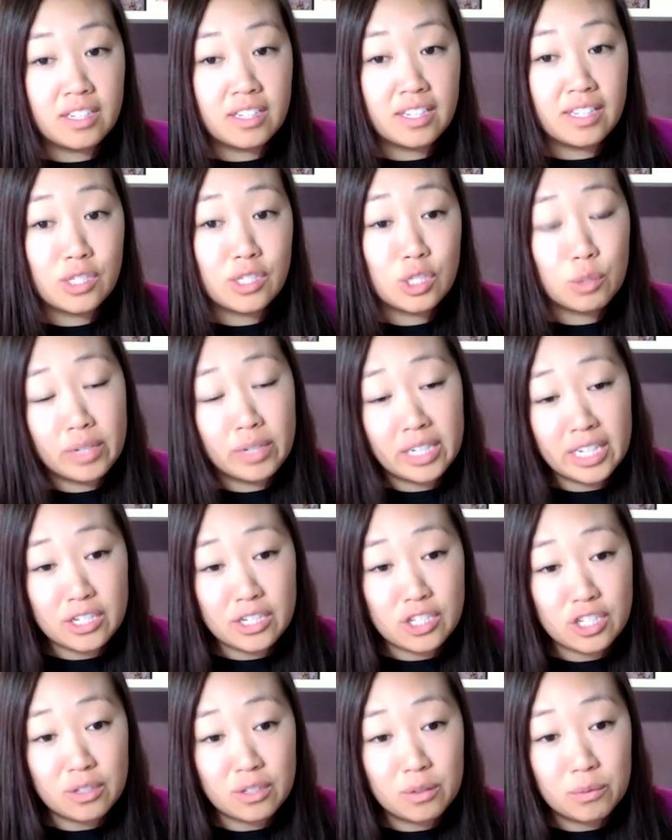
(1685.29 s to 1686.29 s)
And so we need
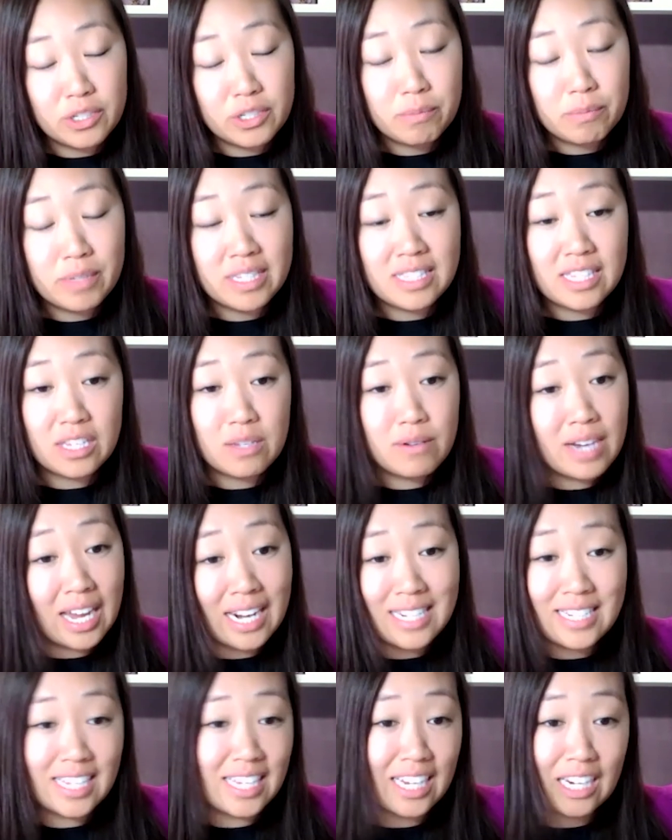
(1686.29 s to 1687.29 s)
you, which means that you got to
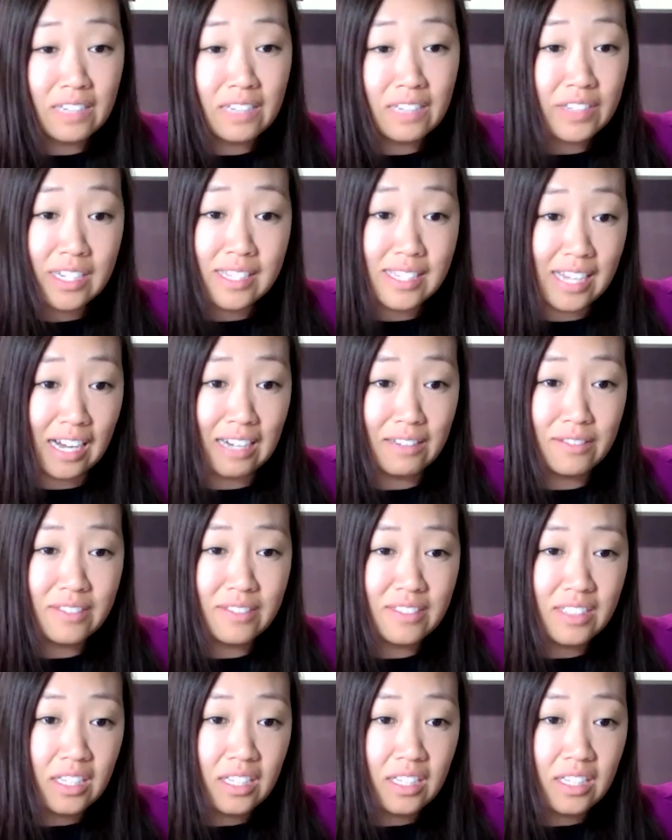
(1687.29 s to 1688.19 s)
take care of yourself.